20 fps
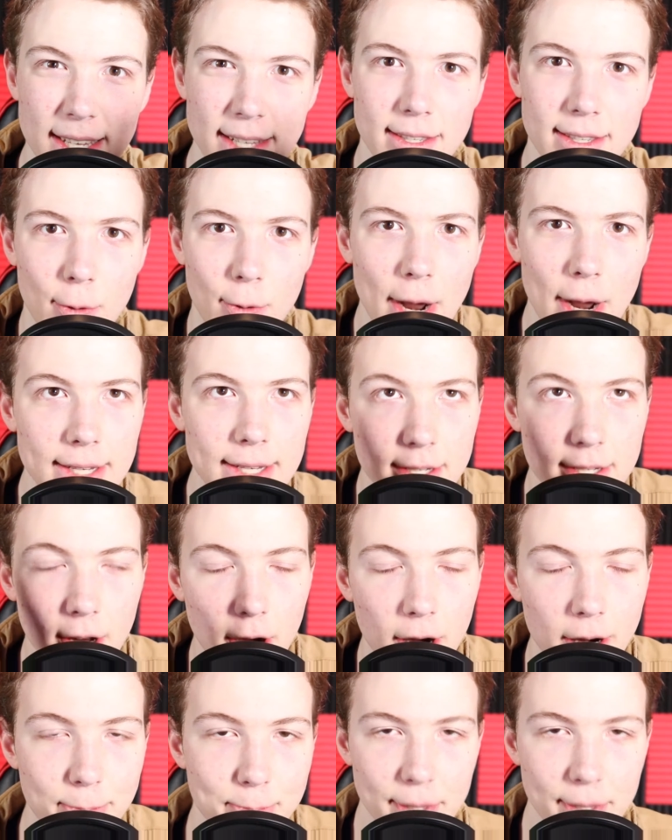the rest
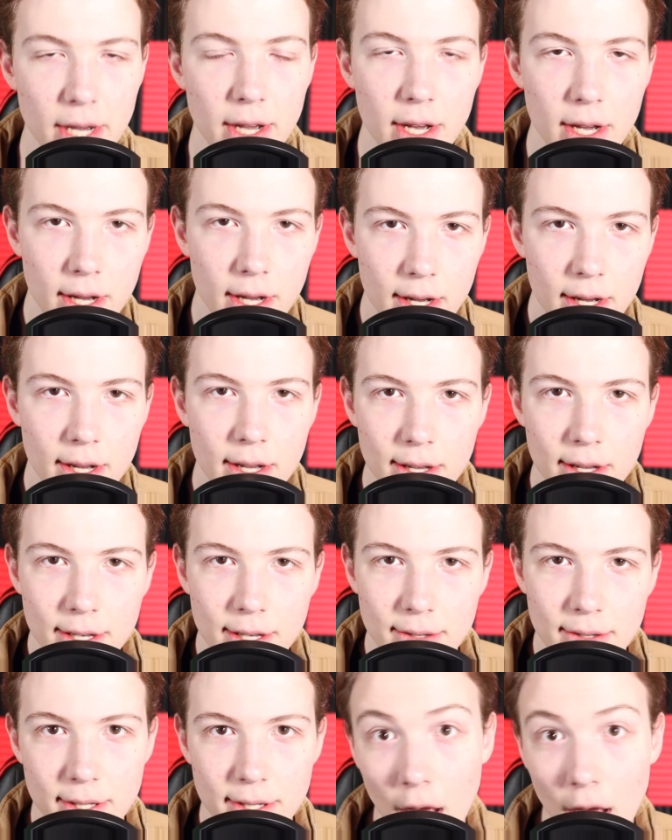are...
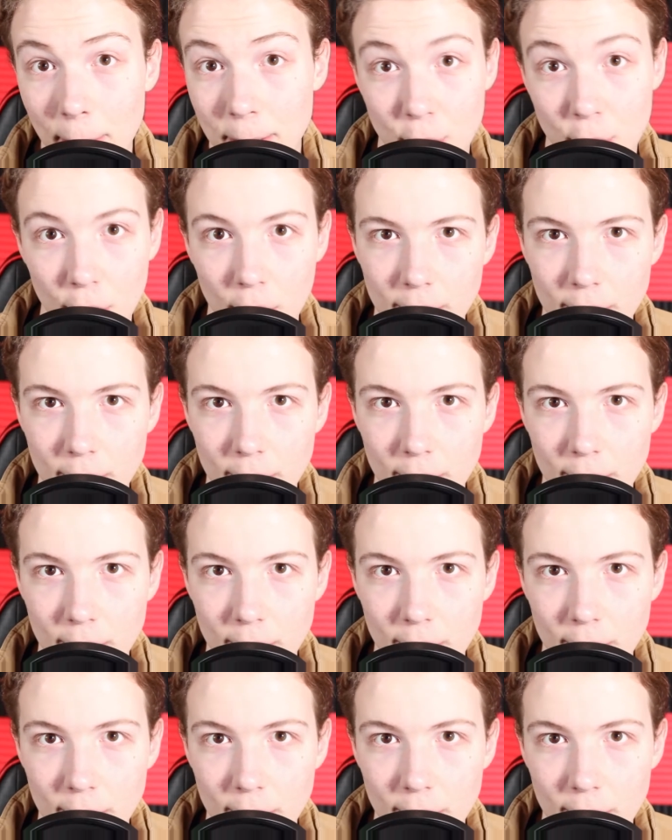it's optional.